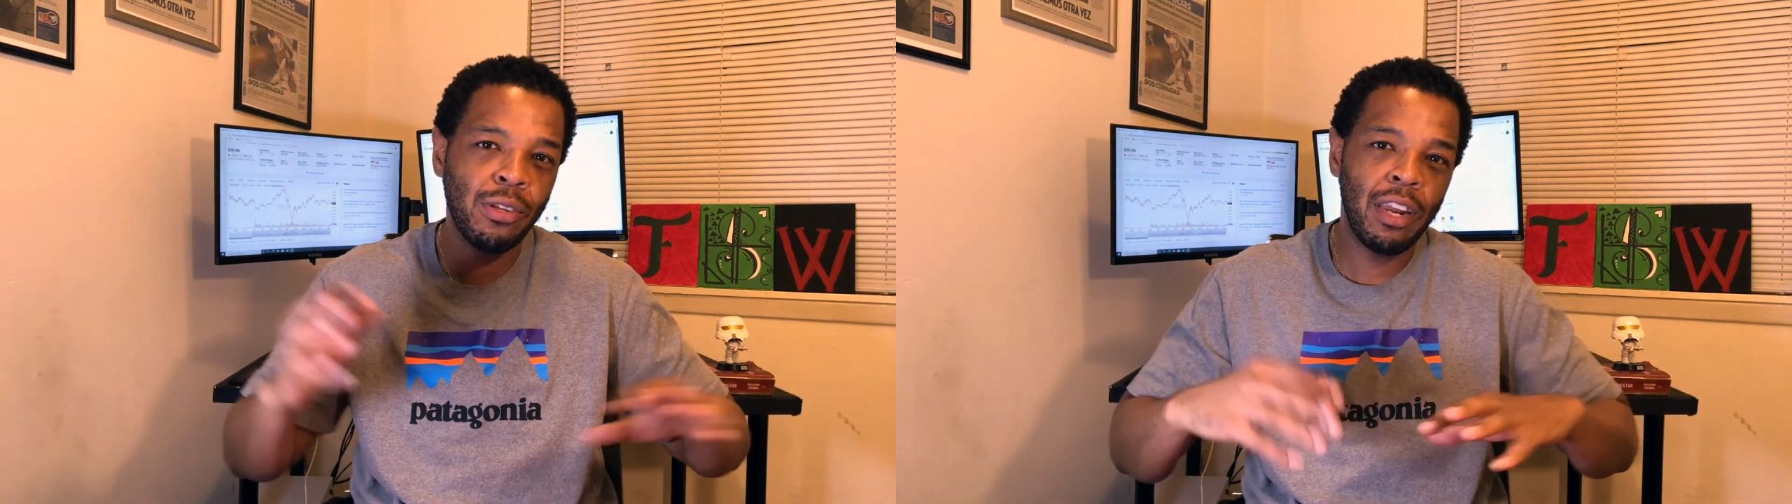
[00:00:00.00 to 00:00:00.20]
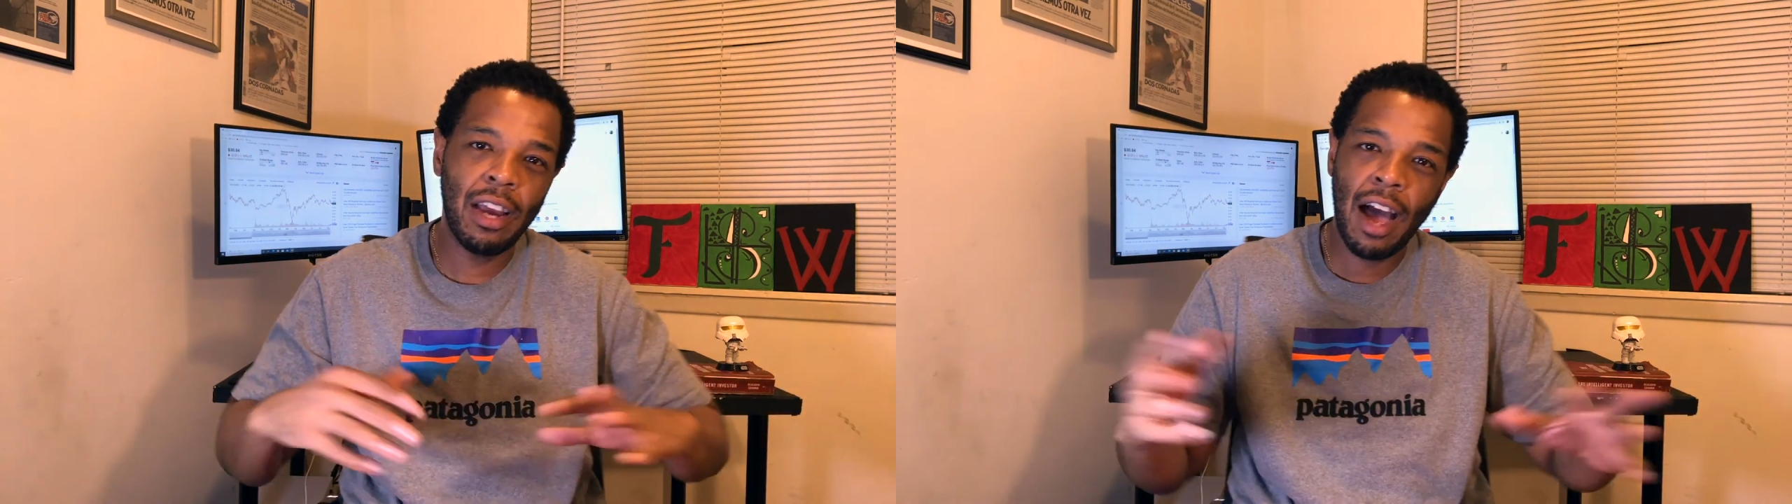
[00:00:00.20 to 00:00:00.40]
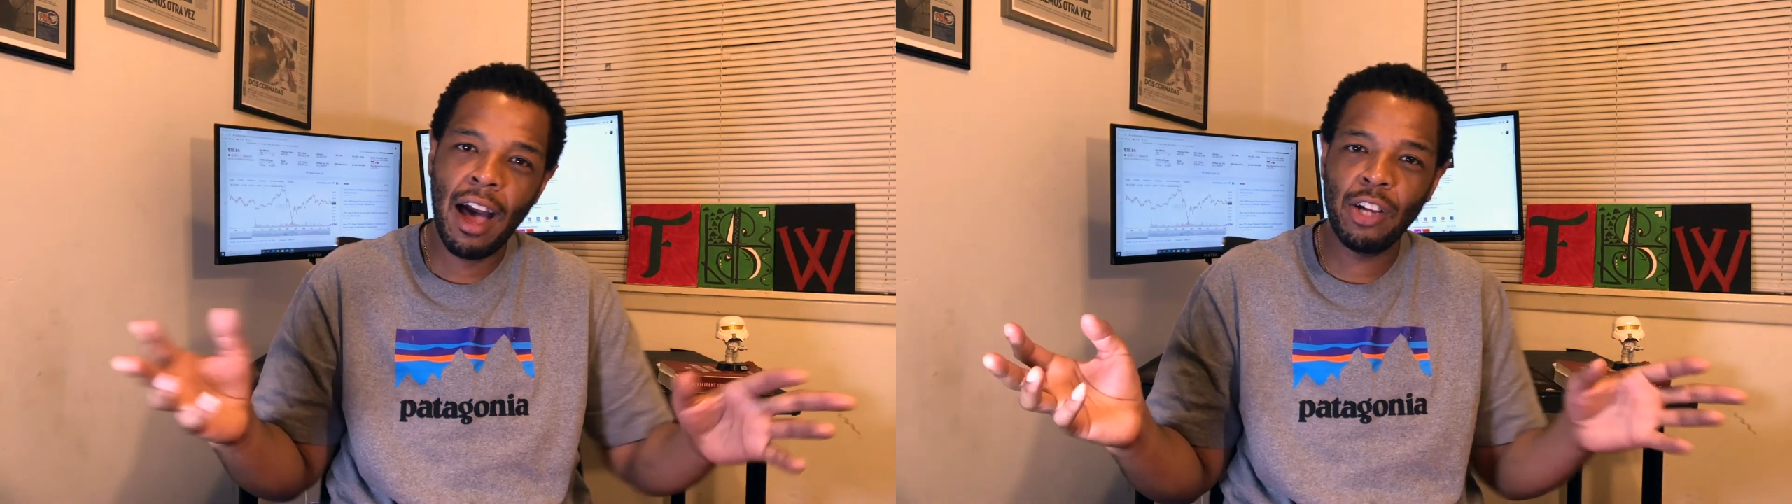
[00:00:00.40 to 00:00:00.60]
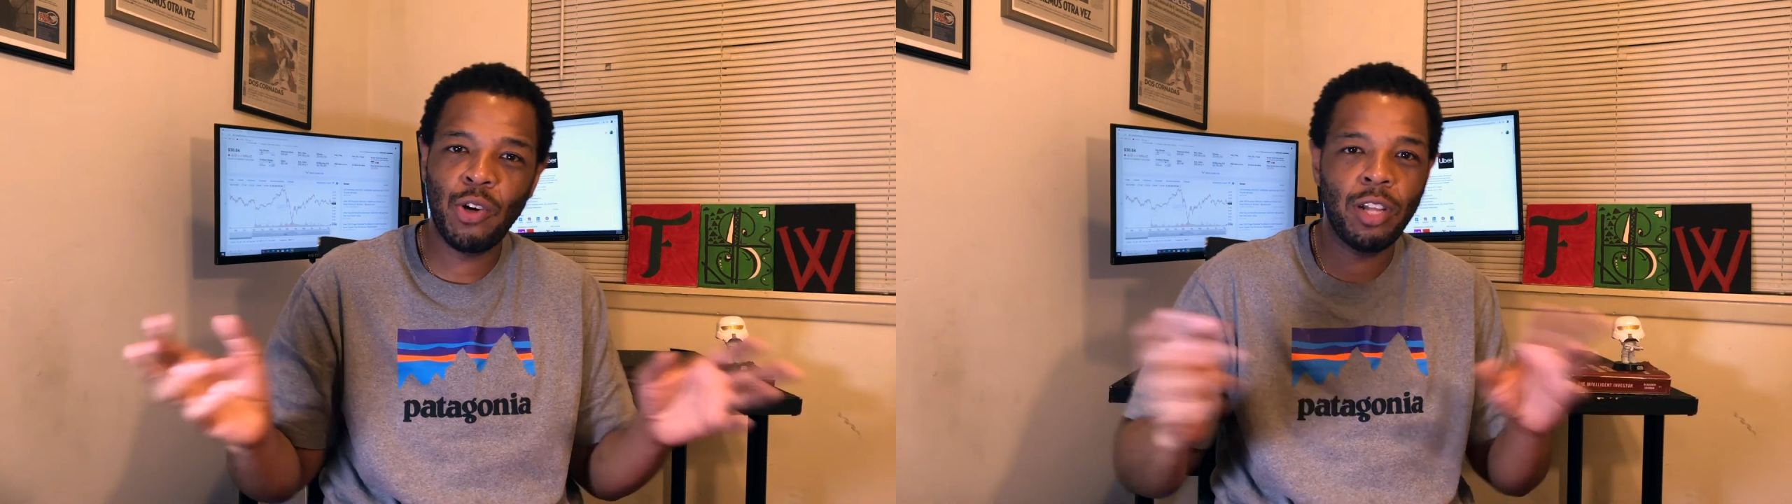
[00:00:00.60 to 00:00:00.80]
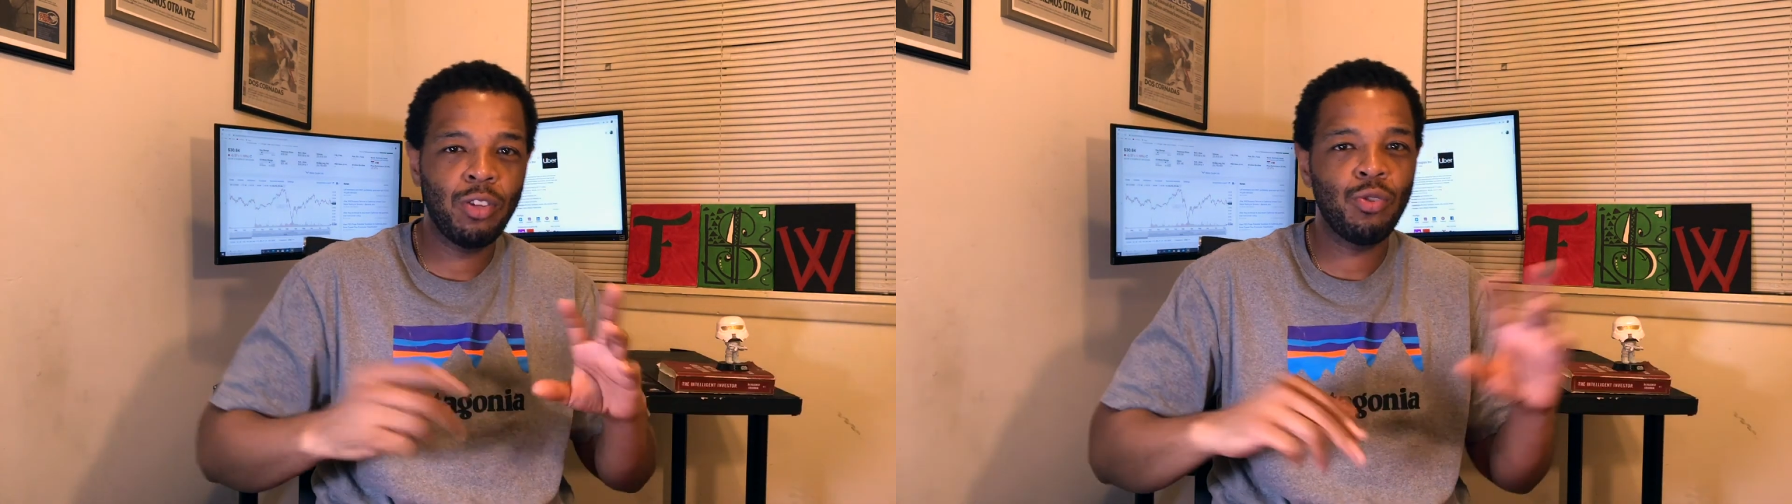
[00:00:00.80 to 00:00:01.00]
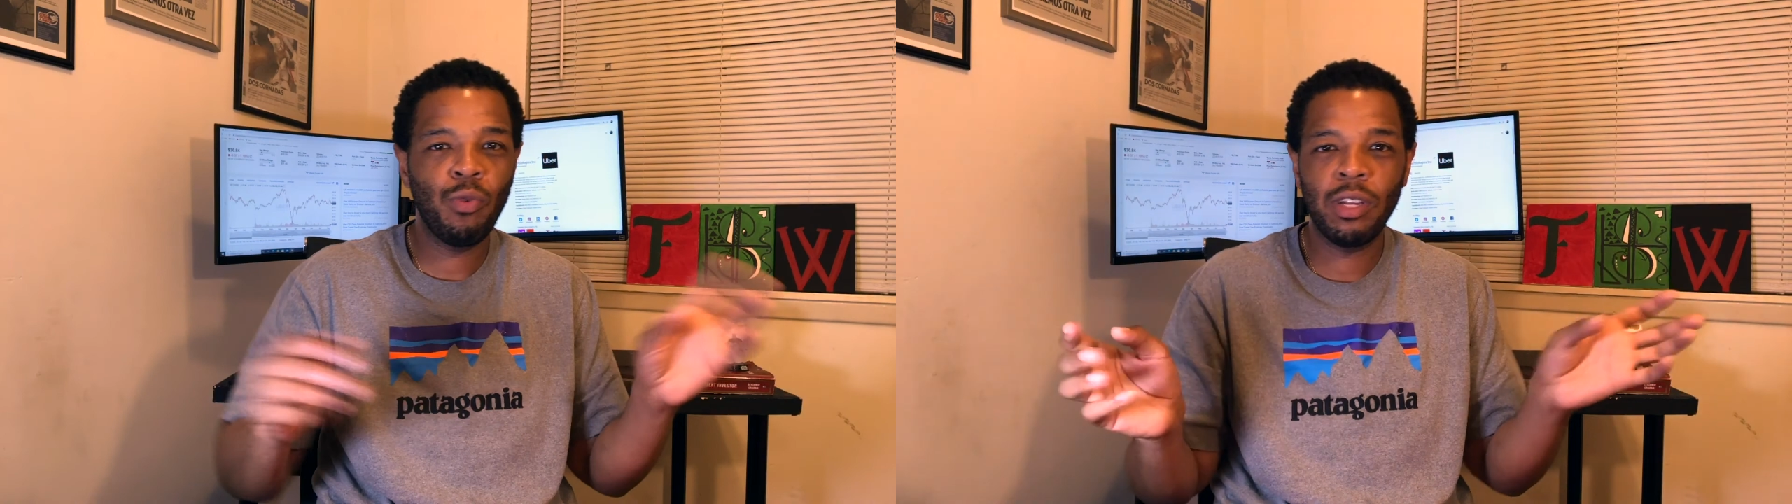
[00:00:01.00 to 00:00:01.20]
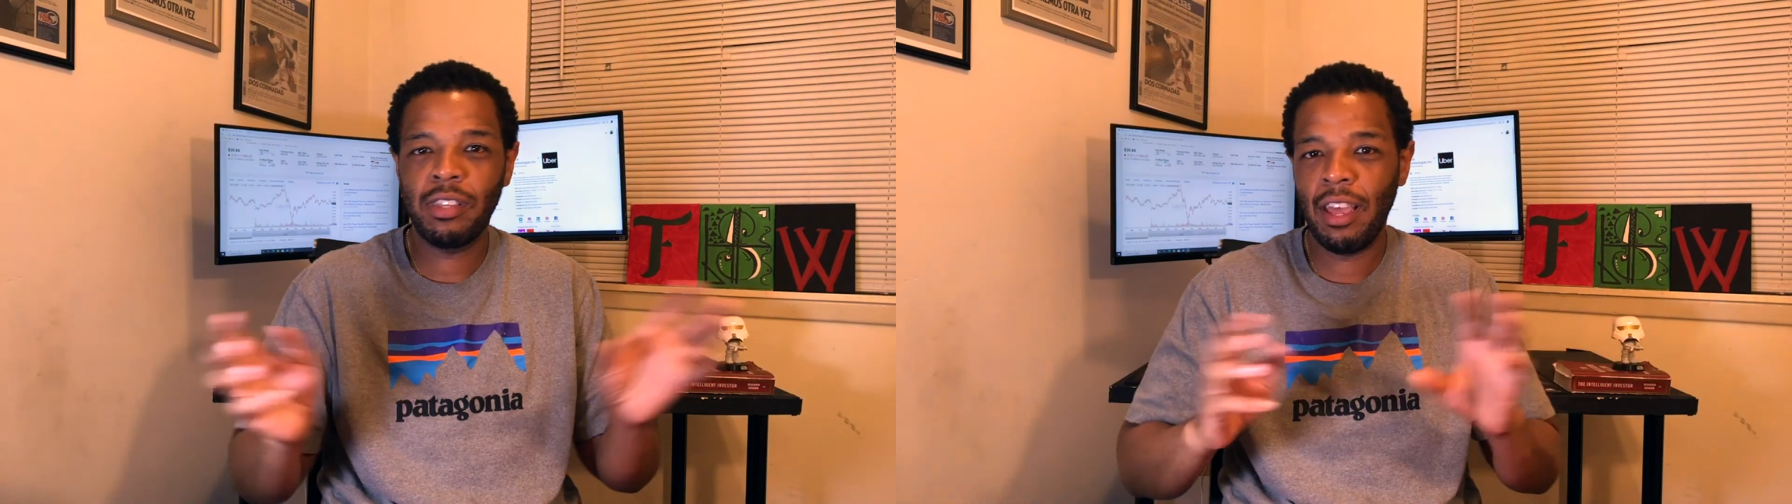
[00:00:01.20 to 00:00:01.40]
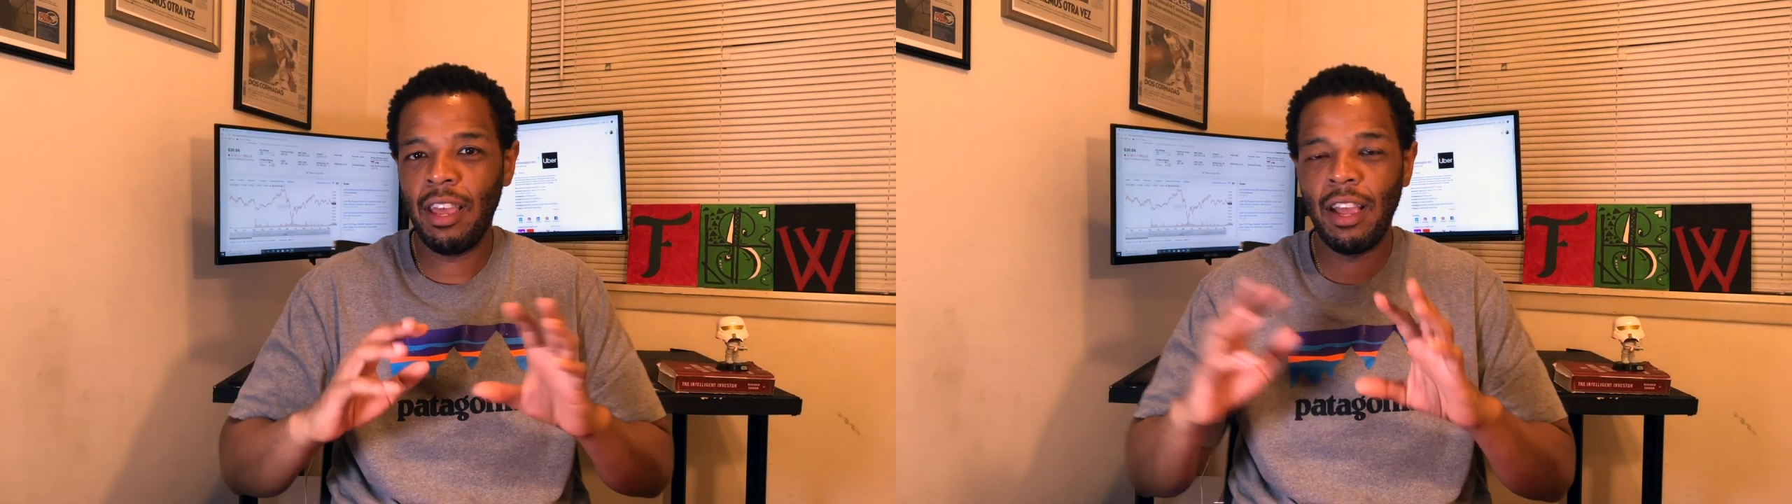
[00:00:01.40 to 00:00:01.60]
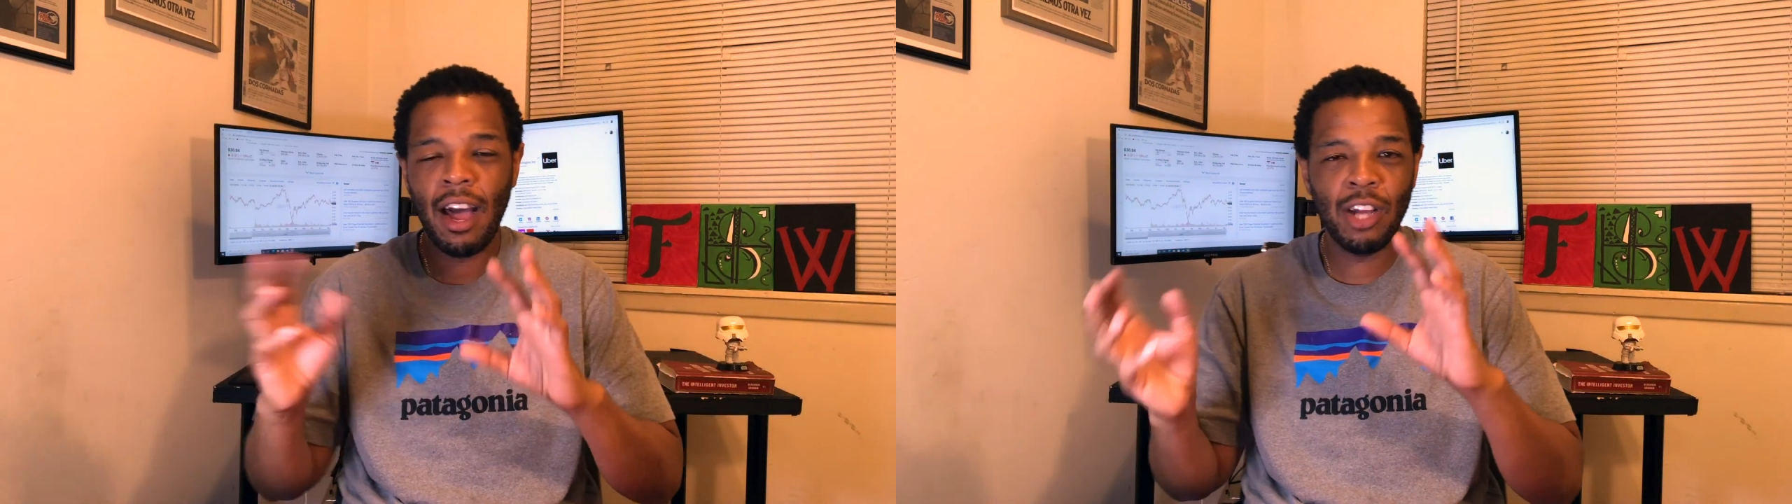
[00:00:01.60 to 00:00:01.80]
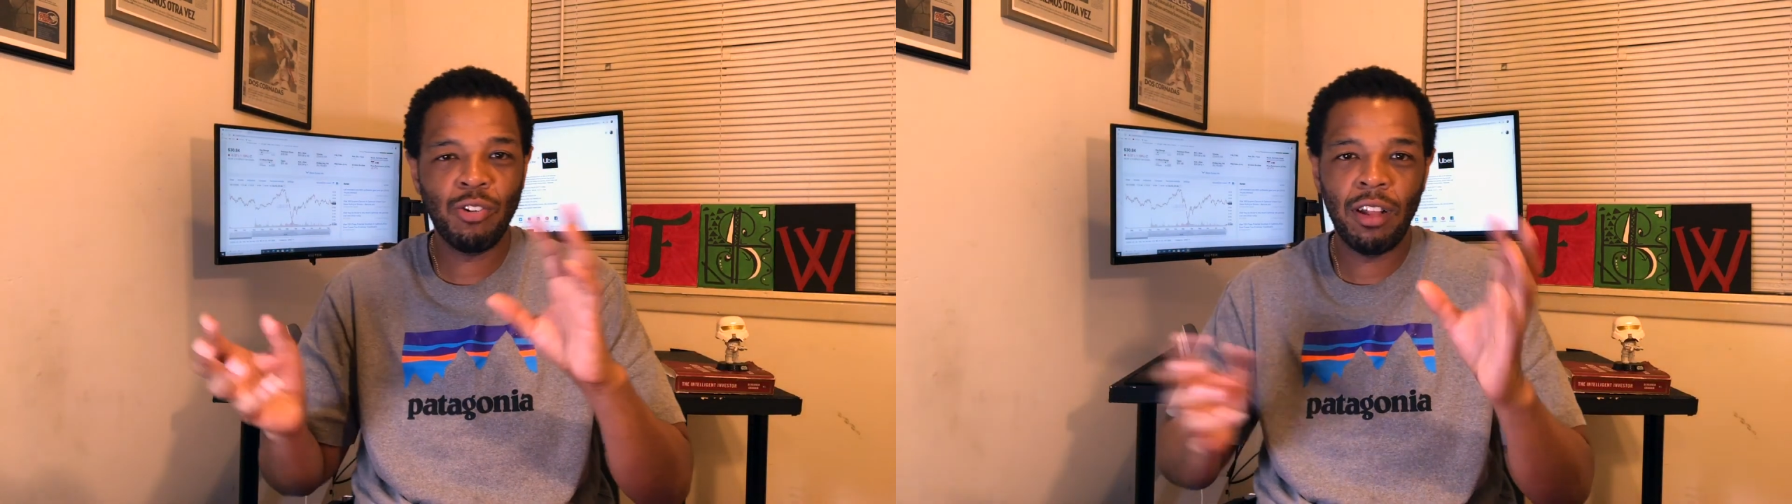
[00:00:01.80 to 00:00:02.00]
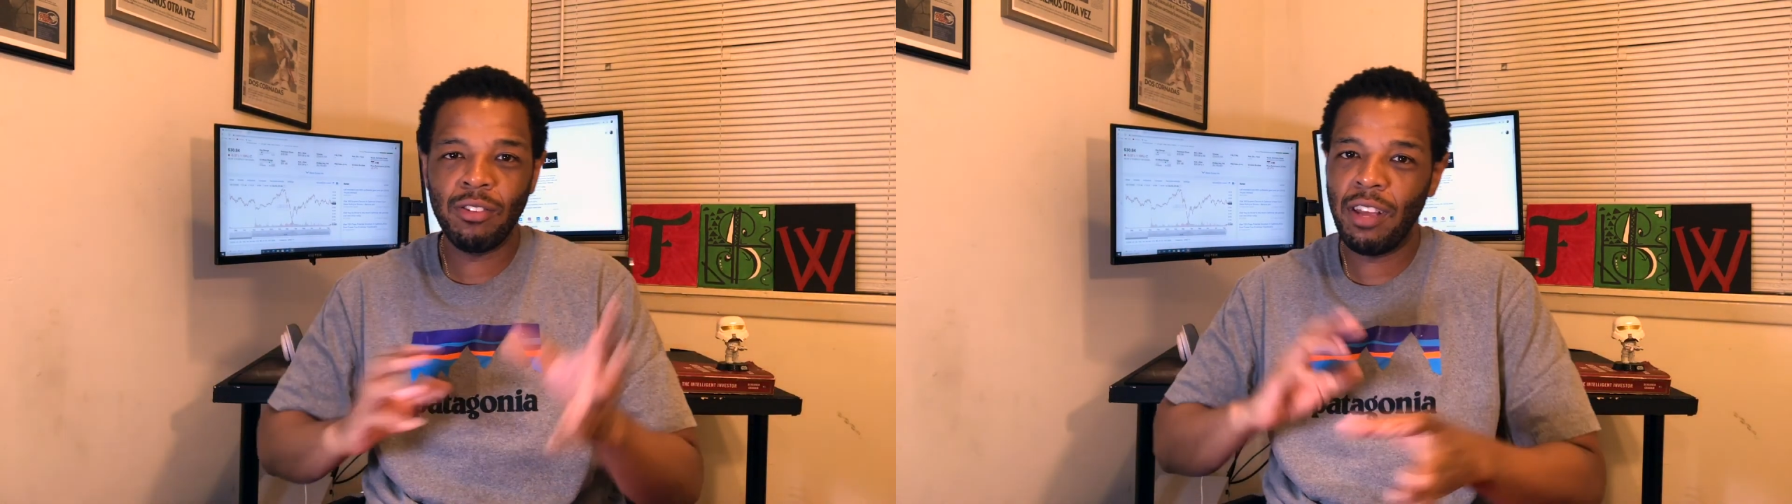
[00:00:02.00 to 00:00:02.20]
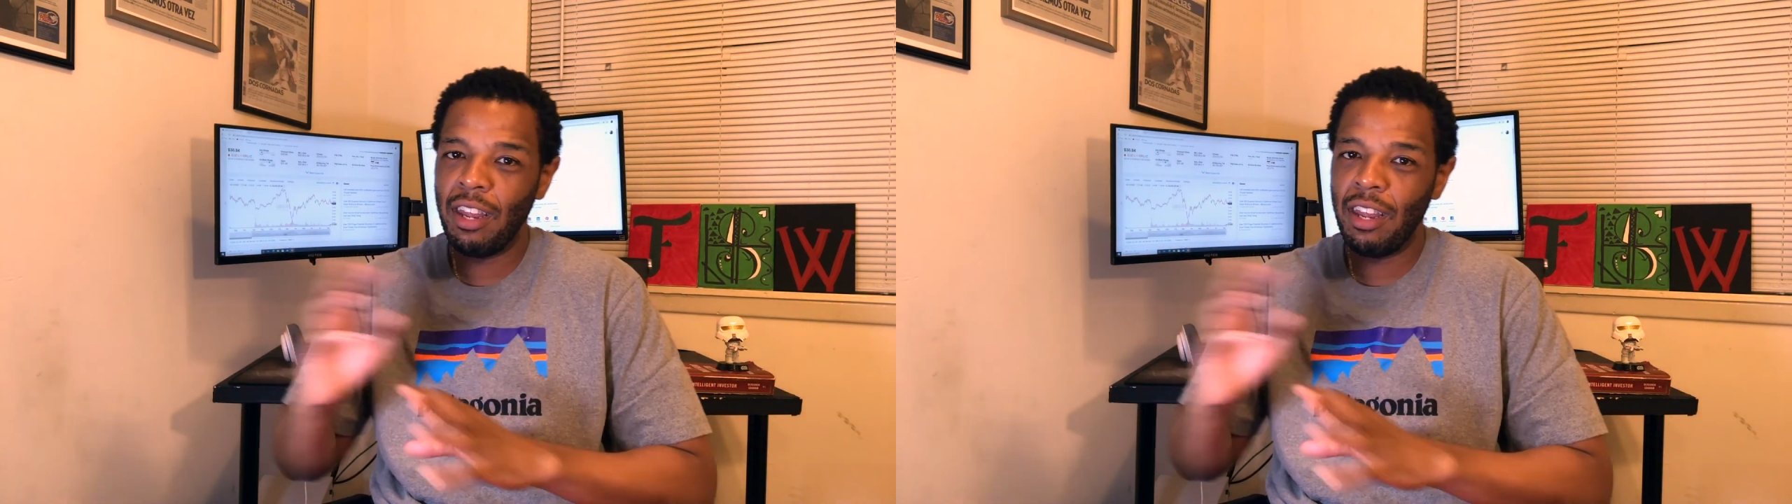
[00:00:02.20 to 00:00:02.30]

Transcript: any contractors, real estate contractors,